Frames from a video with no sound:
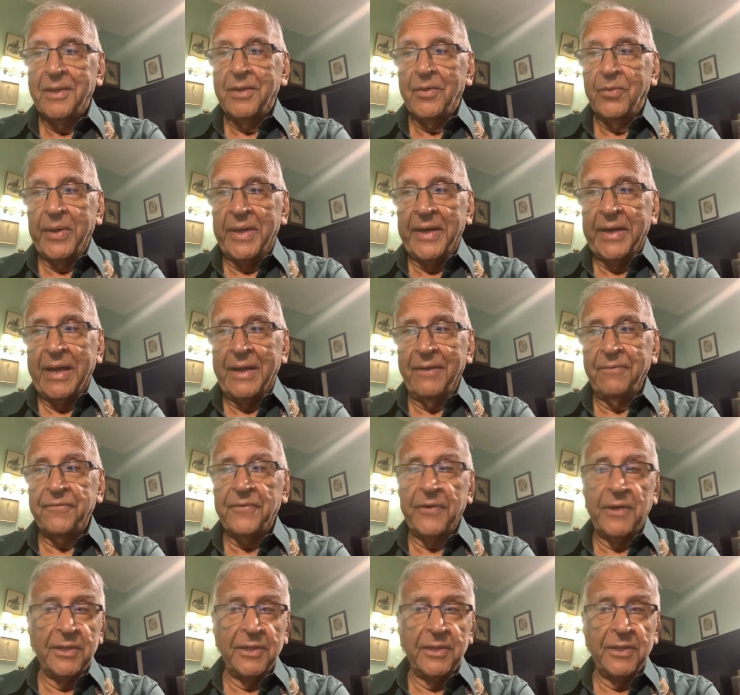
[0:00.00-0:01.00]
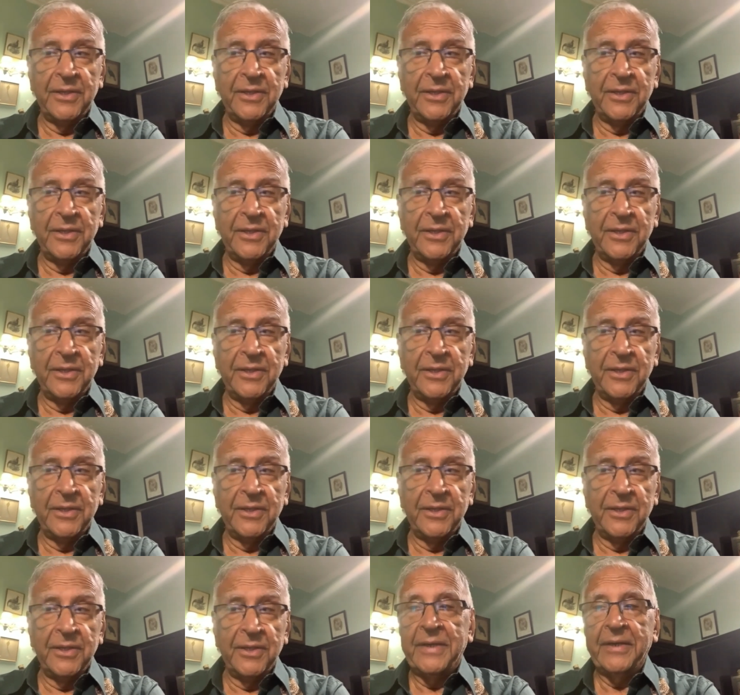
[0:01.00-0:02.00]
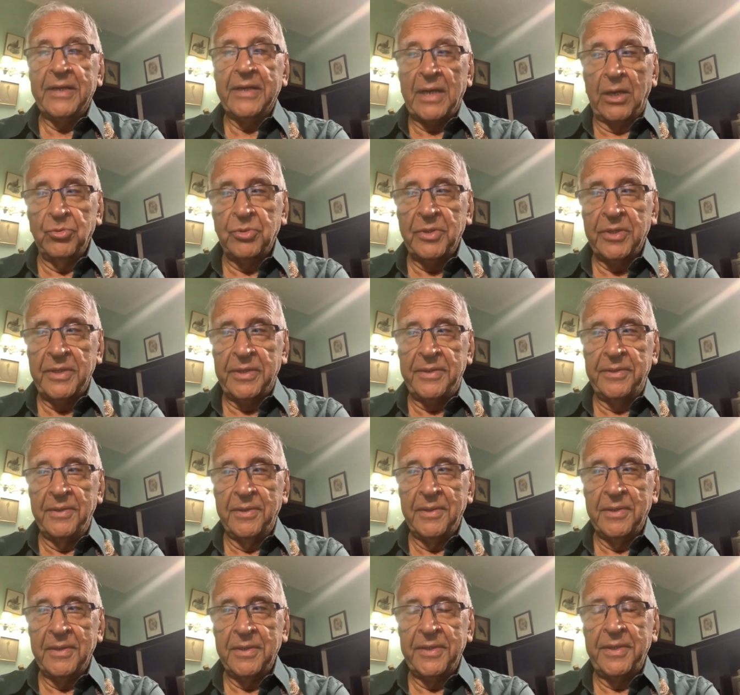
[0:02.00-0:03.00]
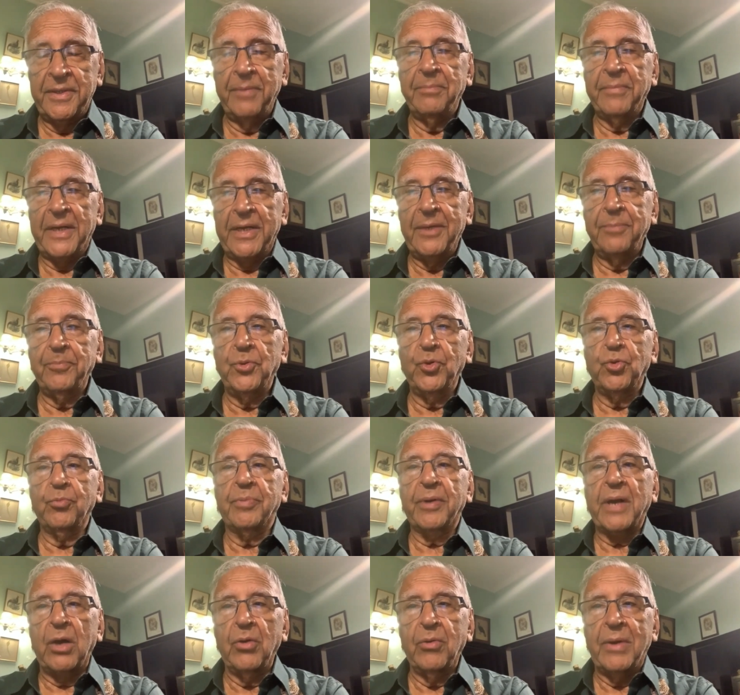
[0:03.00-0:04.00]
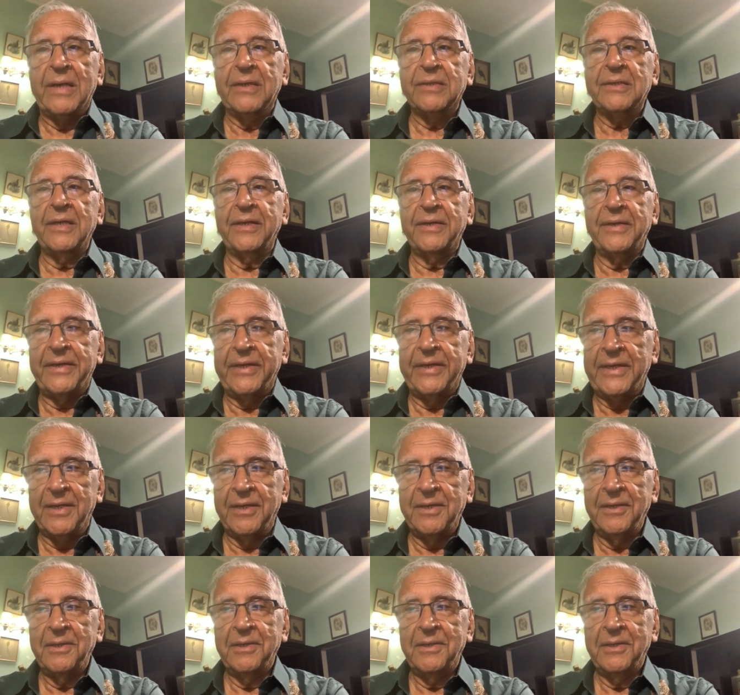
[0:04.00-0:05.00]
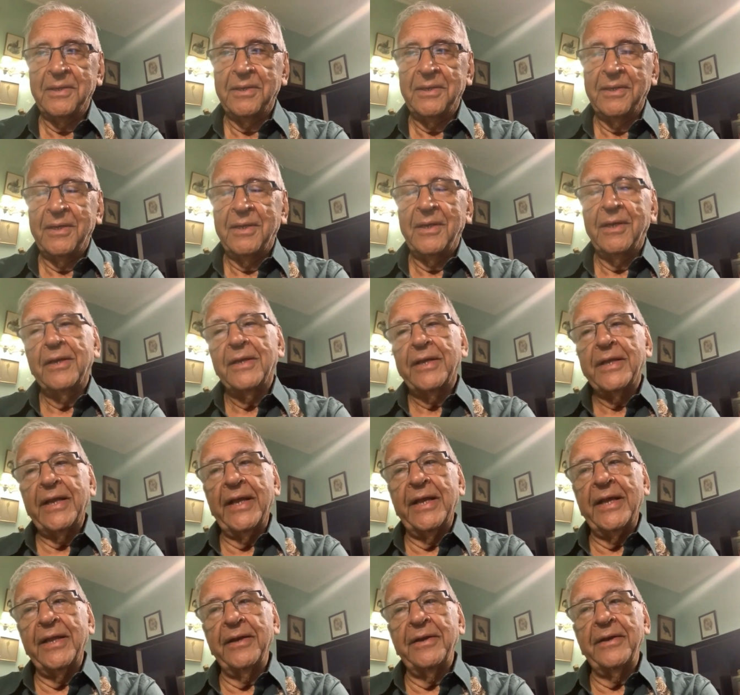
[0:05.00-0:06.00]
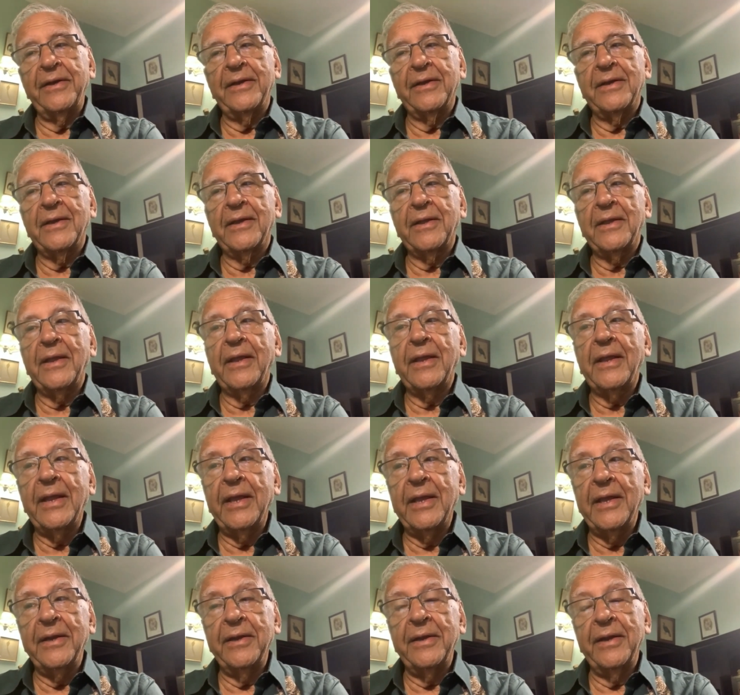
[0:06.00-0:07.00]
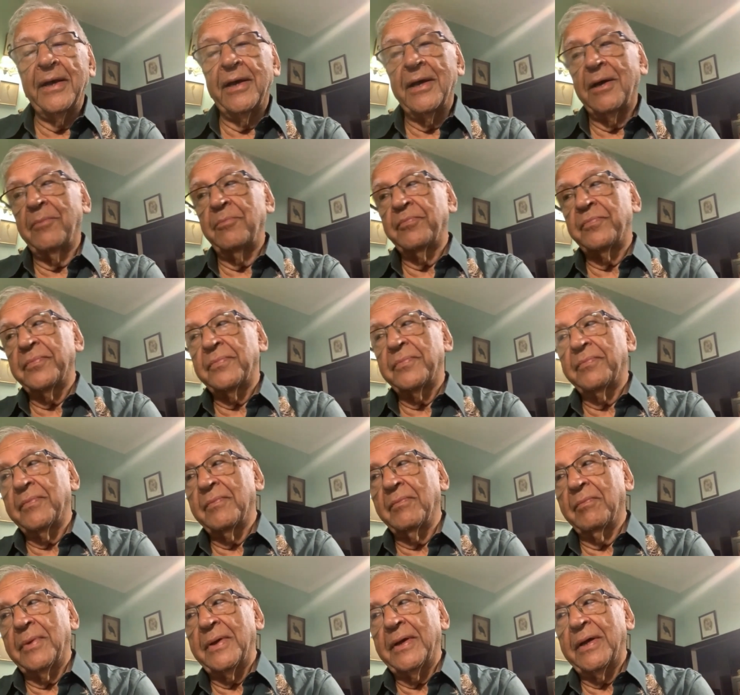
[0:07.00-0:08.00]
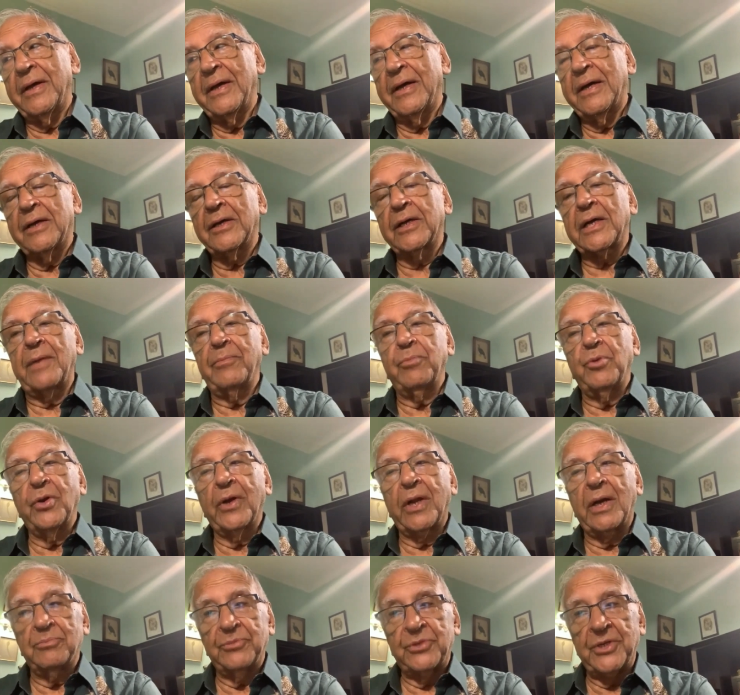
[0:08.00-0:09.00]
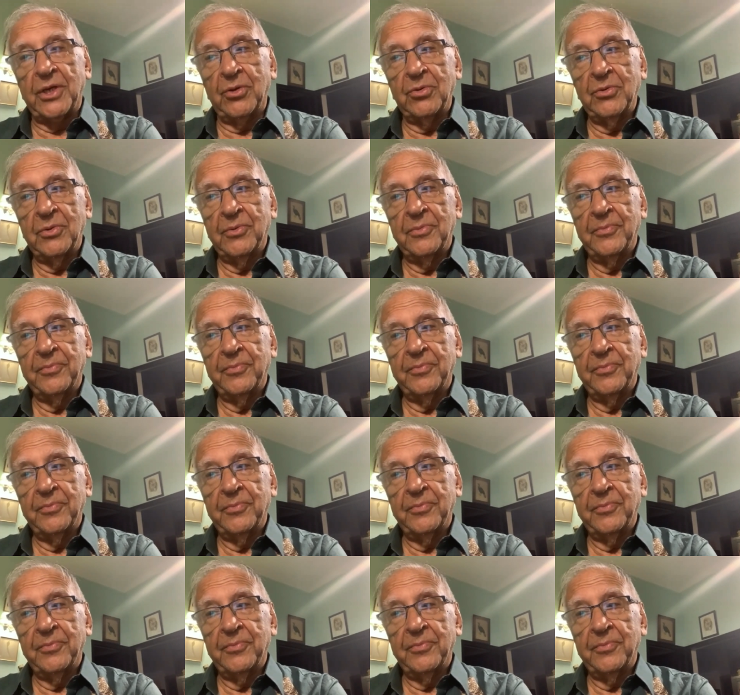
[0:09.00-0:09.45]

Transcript: when I first saw and counted the Manipur brow antlered deer in, in um, uh, Keibul Lamjao.